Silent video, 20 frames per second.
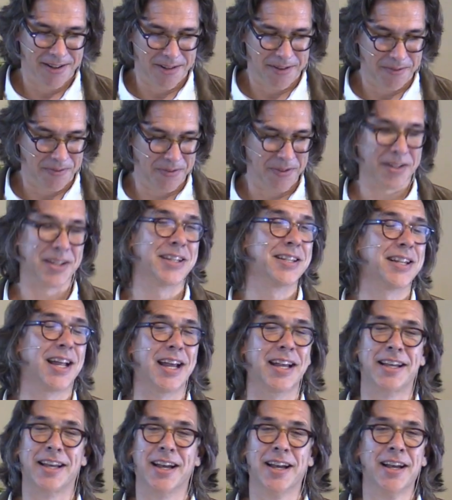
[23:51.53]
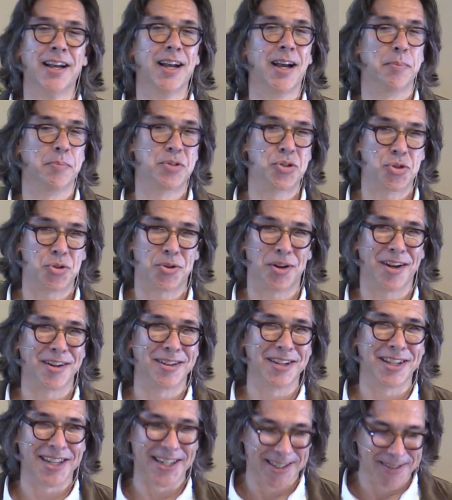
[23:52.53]
and feeling like I'm
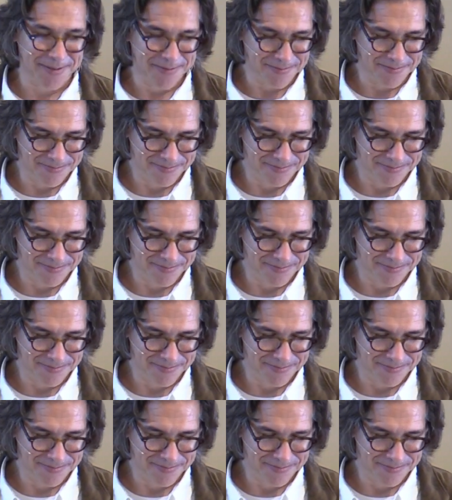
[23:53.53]
struggling.